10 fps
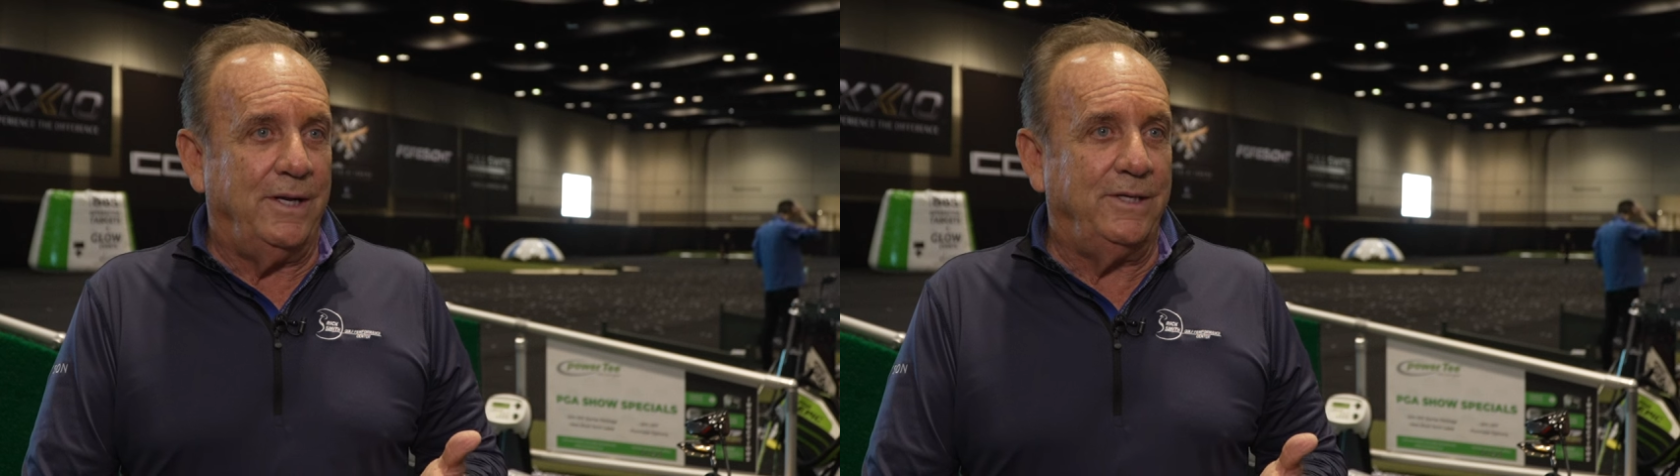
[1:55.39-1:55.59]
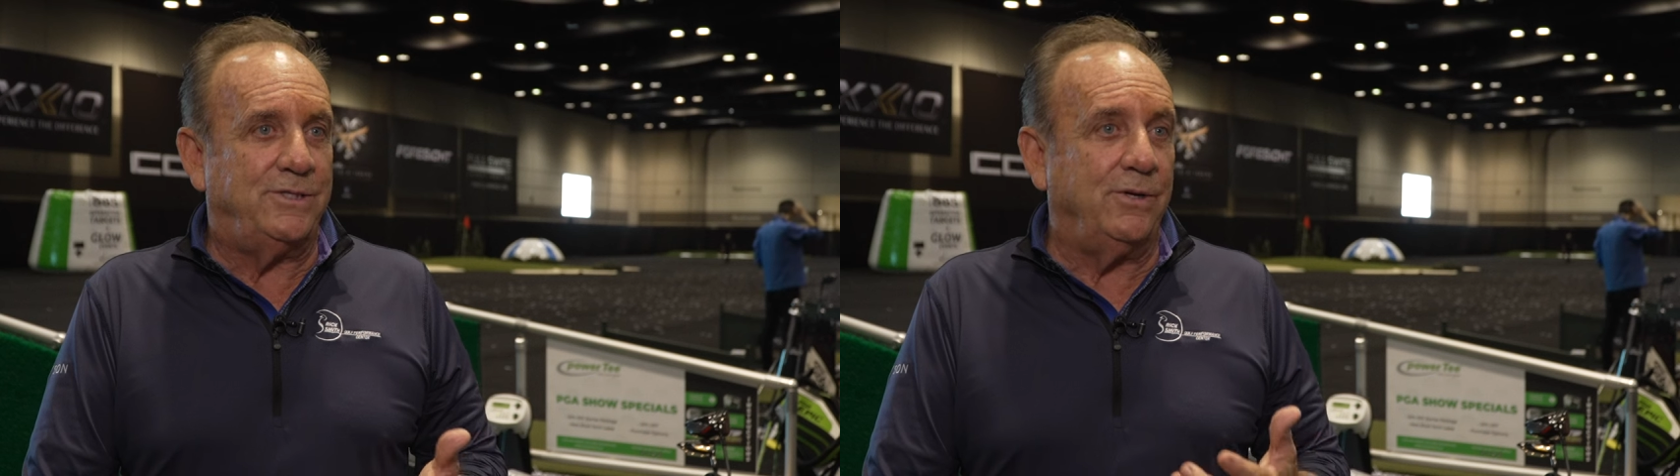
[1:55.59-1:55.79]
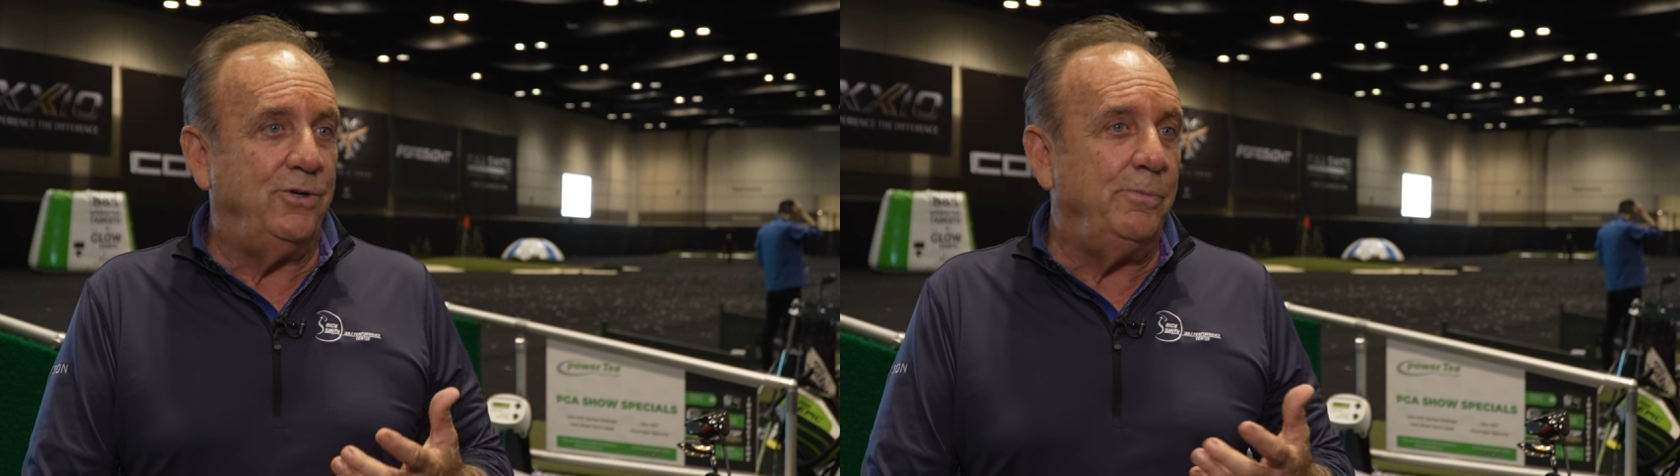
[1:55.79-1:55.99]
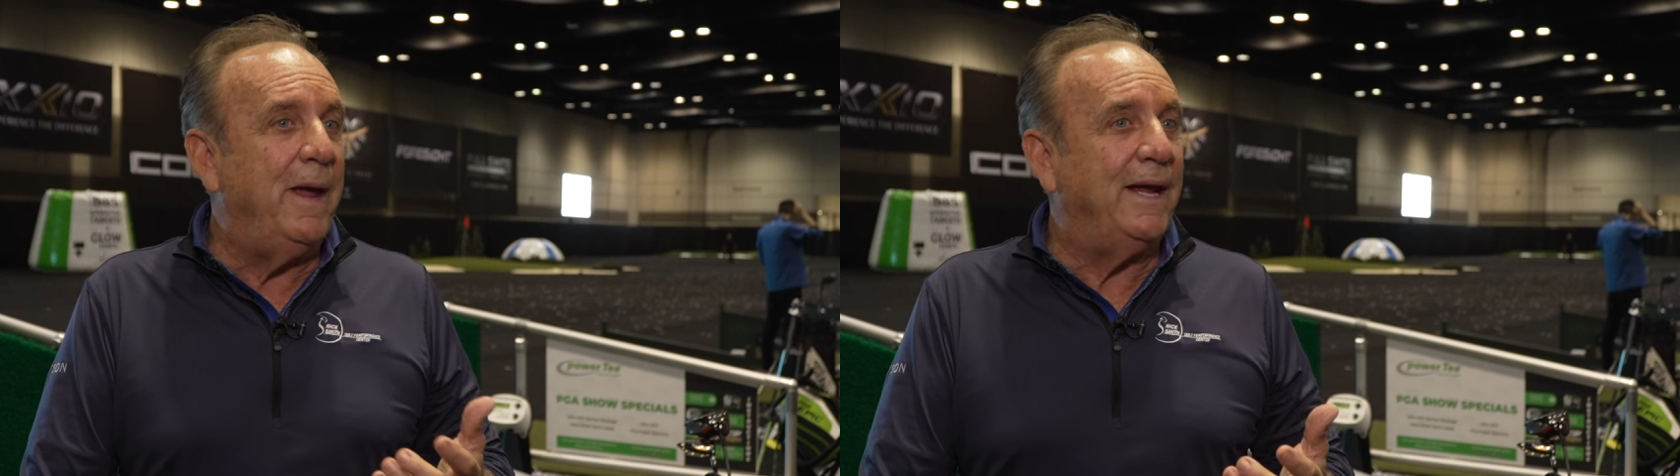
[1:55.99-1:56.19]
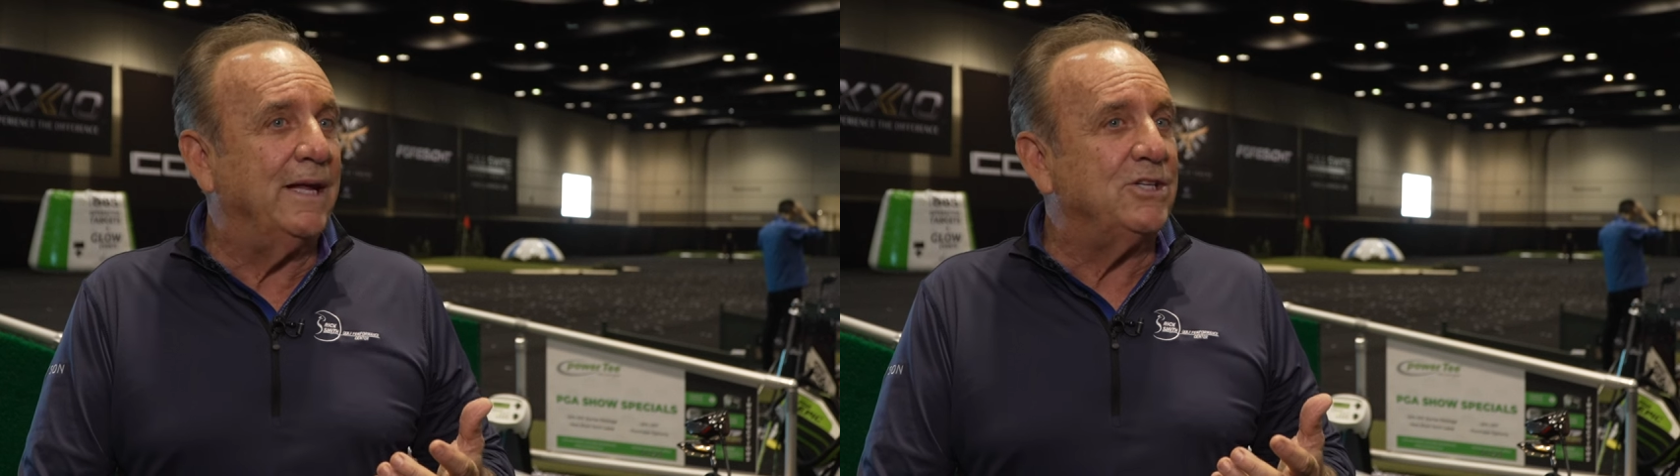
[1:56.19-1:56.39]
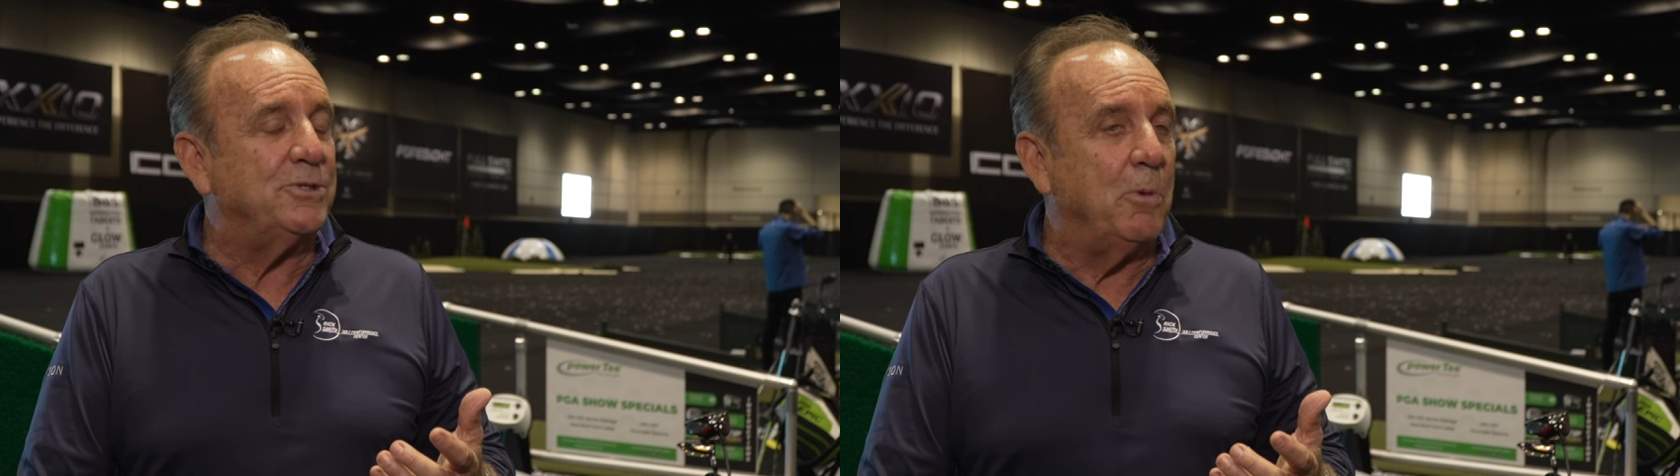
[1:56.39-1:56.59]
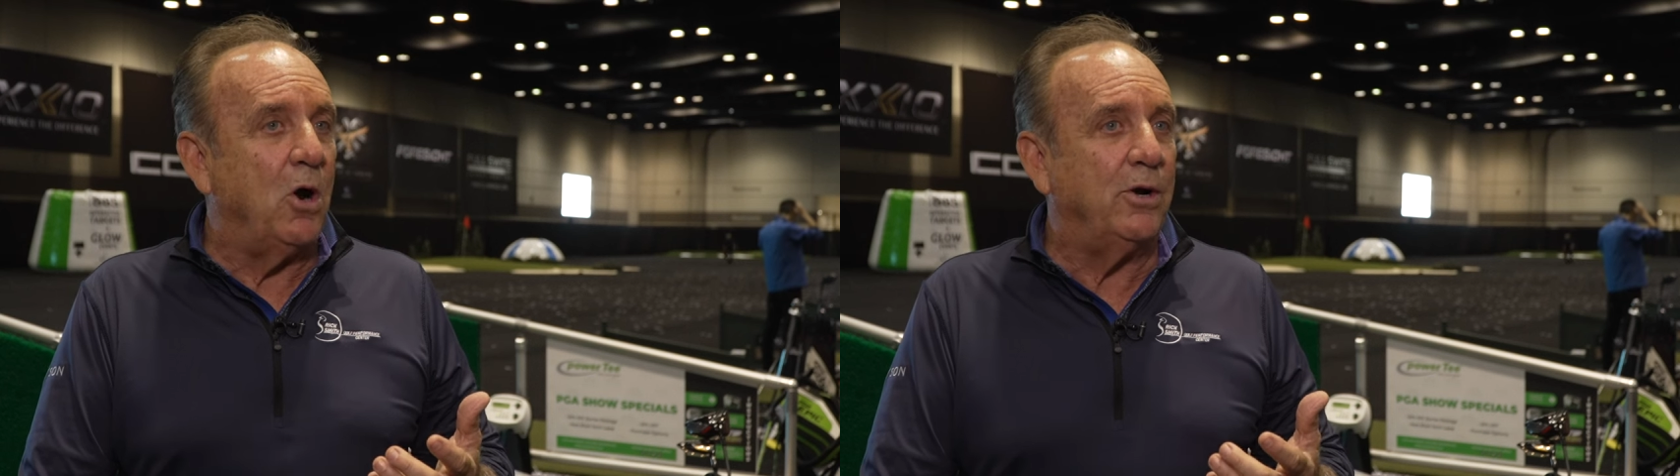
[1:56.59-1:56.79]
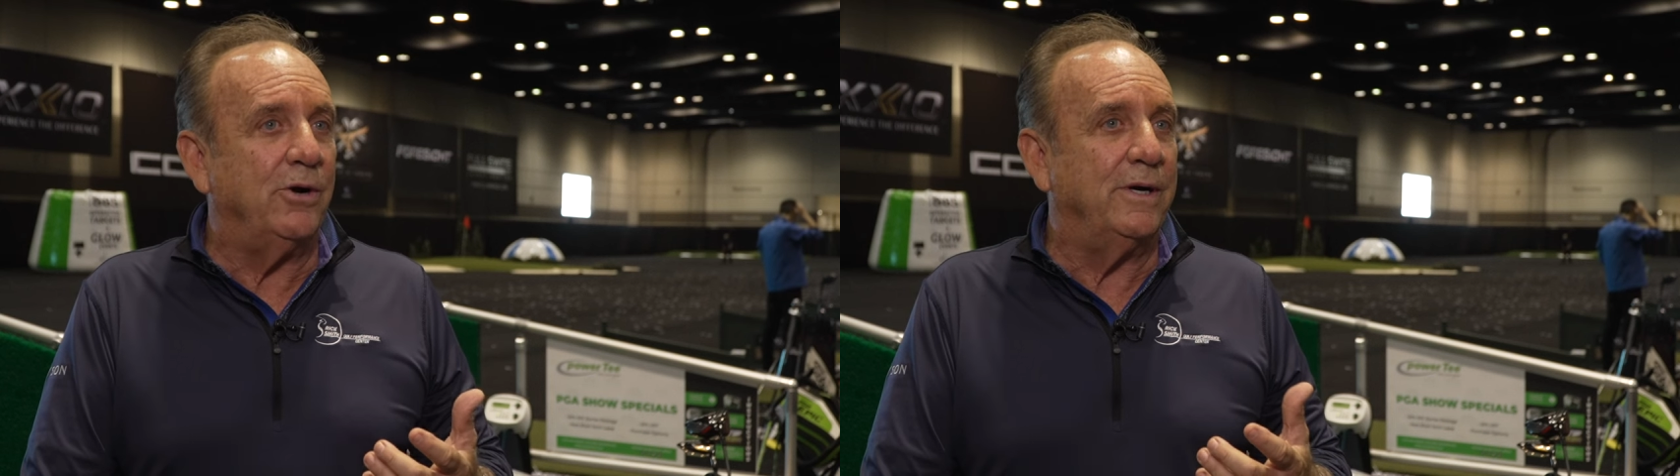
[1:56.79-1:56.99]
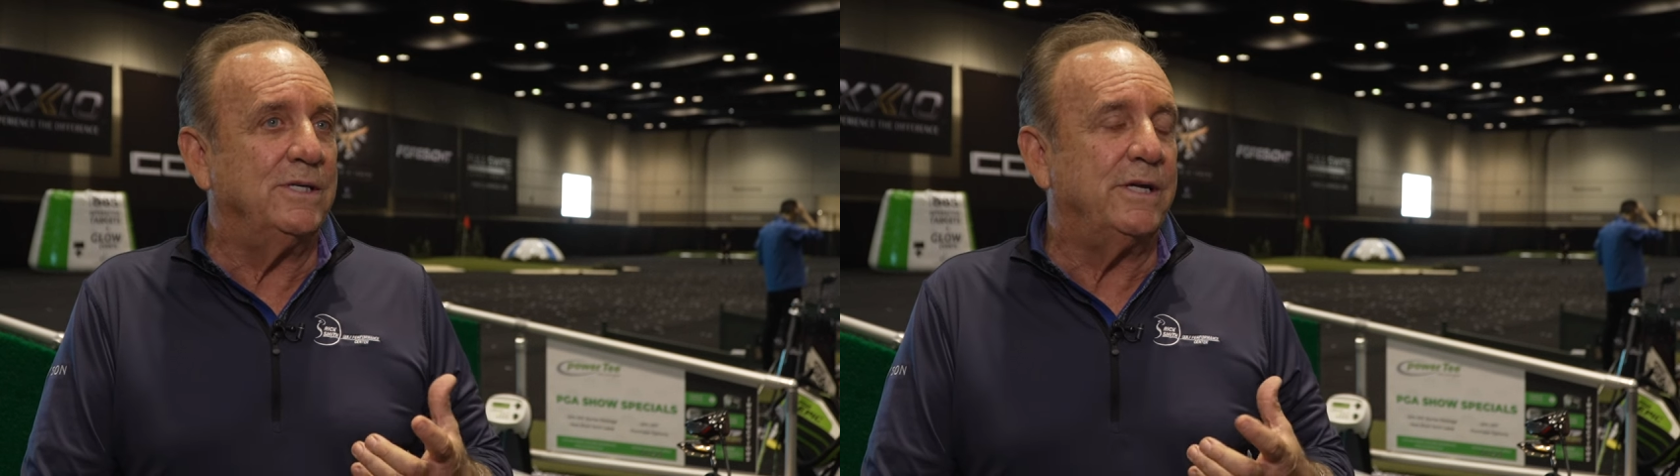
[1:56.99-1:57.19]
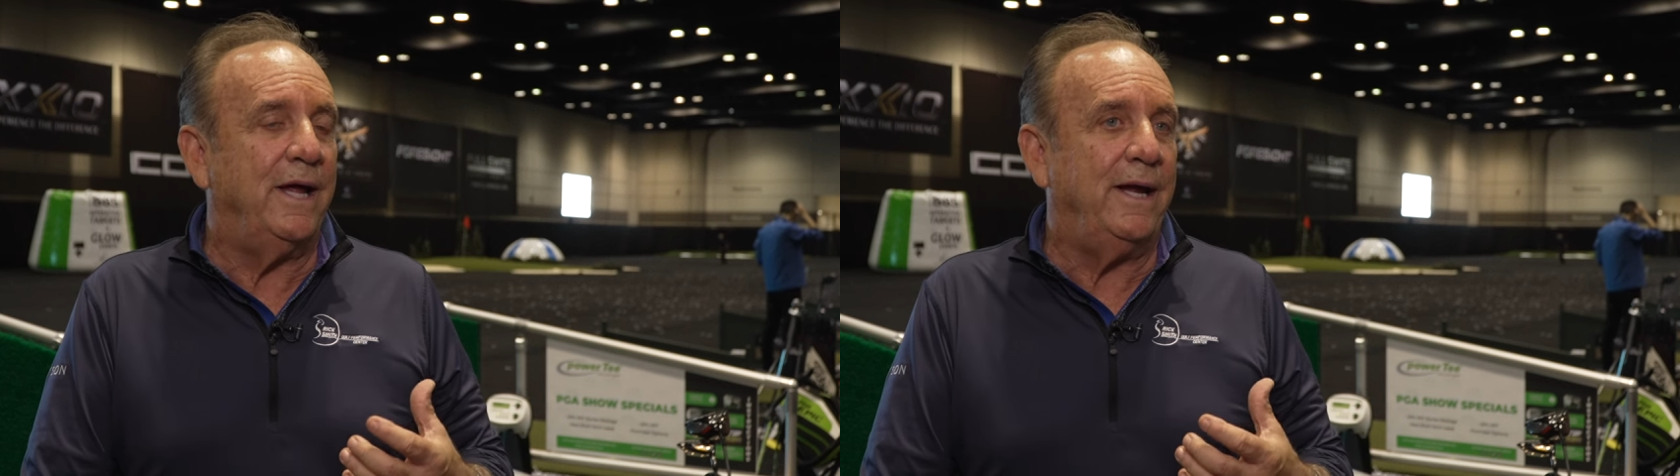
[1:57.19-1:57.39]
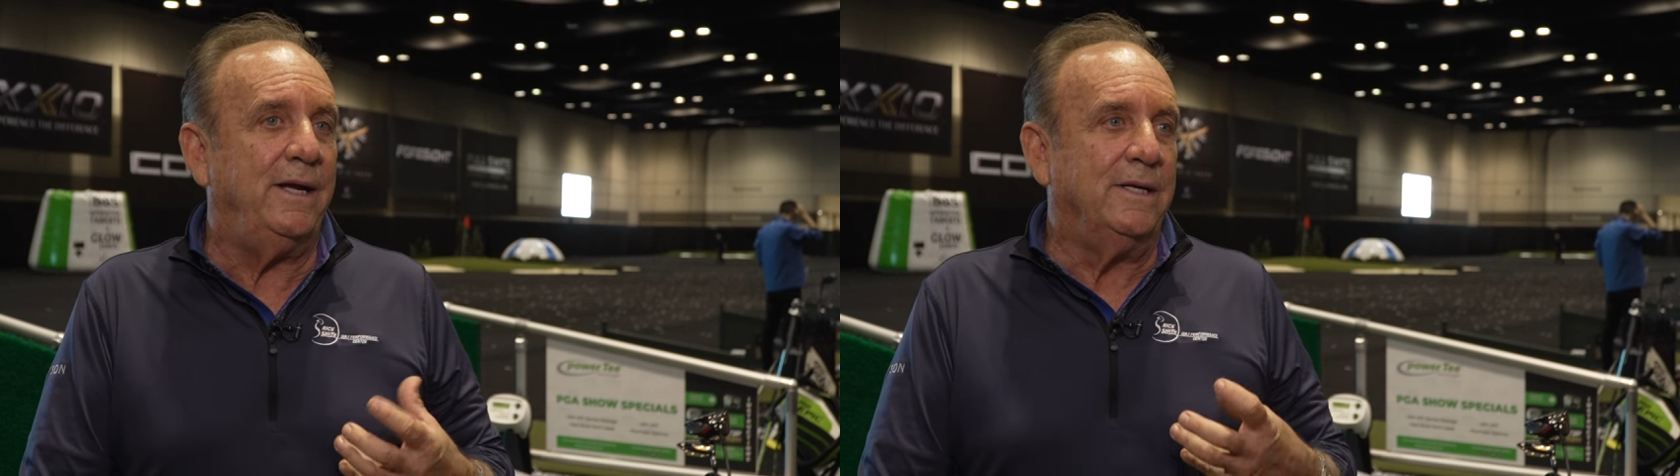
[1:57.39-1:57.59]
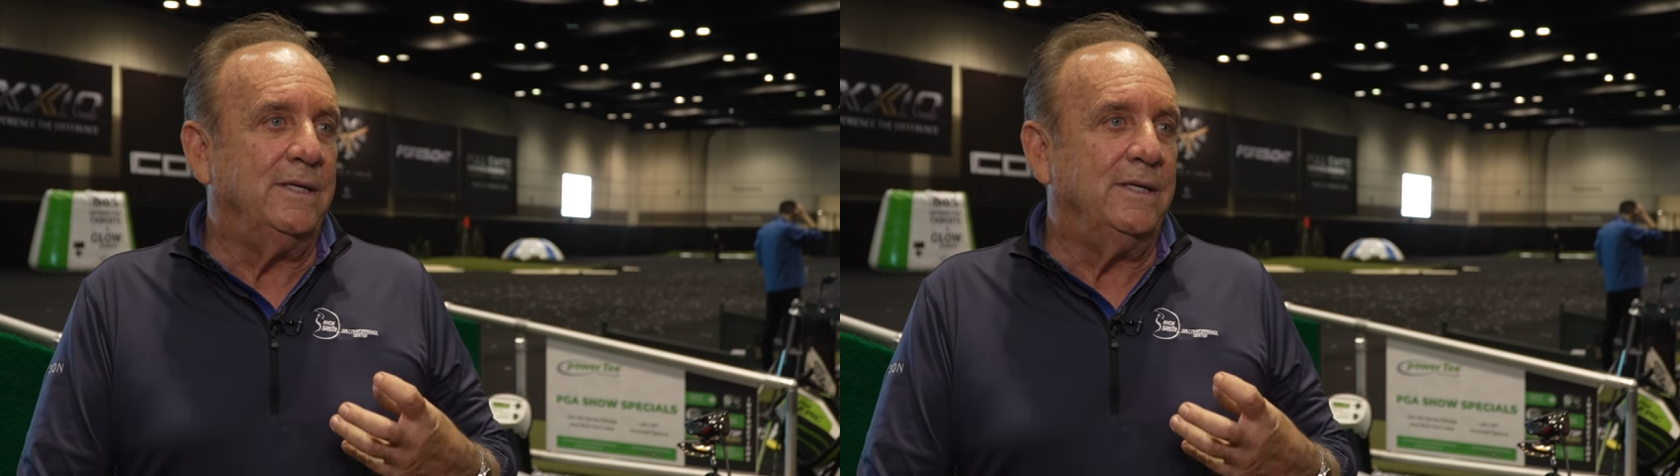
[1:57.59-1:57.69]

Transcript: And so you may get smarter as a